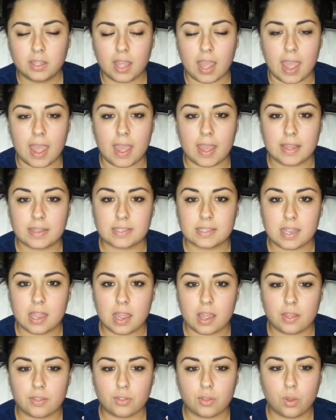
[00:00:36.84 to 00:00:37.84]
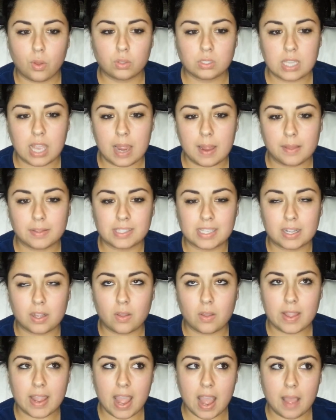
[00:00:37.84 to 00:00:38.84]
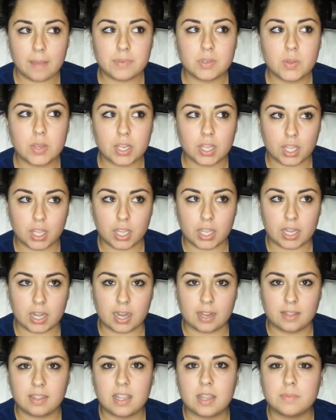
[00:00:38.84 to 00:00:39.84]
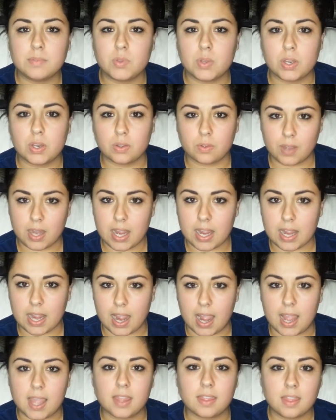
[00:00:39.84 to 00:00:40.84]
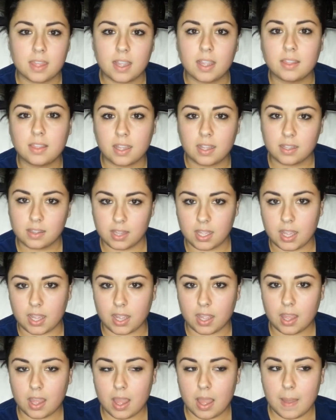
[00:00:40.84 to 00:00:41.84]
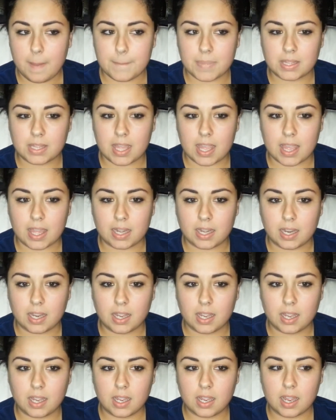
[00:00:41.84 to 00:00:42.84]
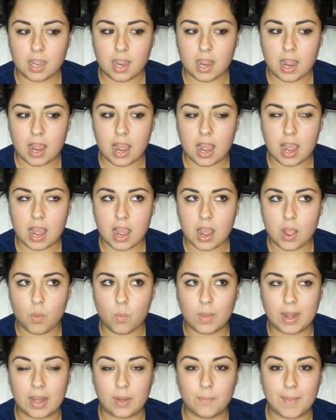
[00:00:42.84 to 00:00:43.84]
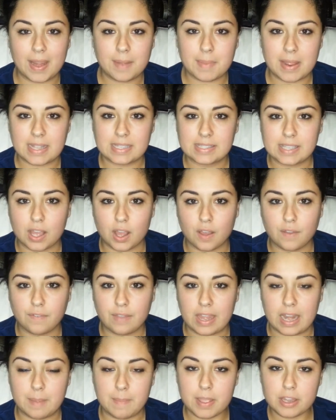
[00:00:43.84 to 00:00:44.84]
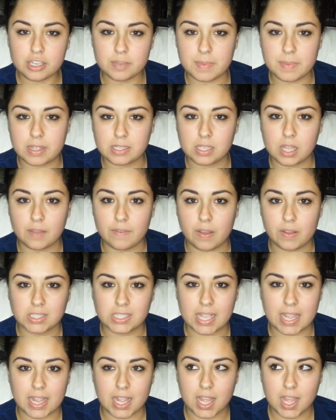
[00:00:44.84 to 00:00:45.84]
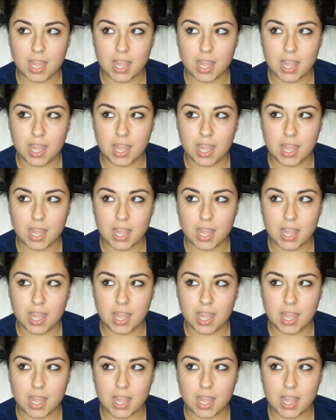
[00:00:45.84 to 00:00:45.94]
And the whole time I was like, oh yeah, I'm doing good. I think I'm doing great. I think, I think, I think. But then when I weighed myself and I measured myself, I was like,